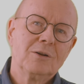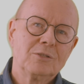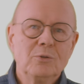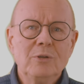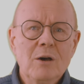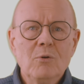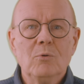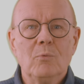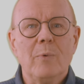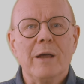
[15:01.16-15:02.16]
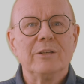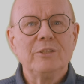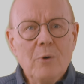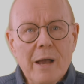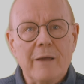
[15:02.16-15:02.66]
to know where
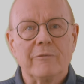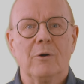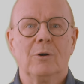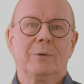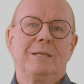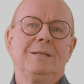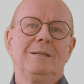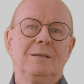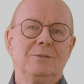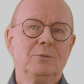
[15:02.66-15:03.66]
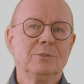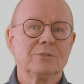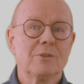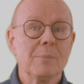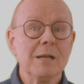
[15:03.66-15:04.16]
you have already
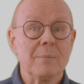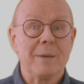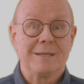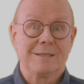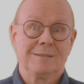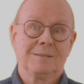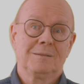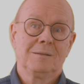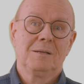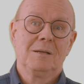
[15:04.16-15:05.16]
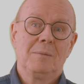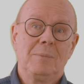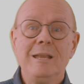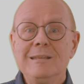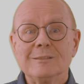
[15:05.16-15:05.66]
used the builder pattern.
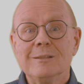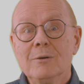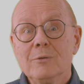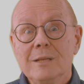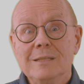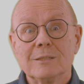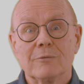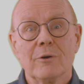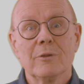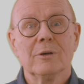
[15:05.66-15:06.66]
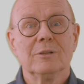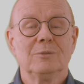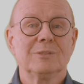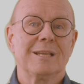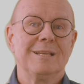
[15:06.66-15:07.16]
Please note these further
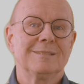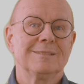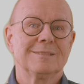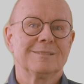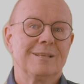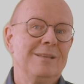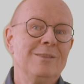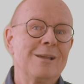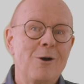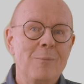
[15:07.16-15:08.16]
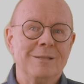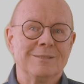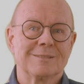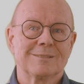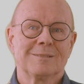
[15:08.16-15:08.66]
use cases in the
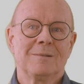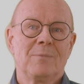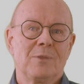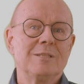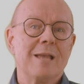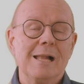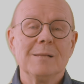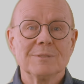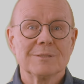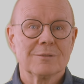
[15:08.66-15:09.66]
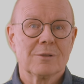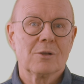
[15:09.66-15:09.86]
comments. This helps the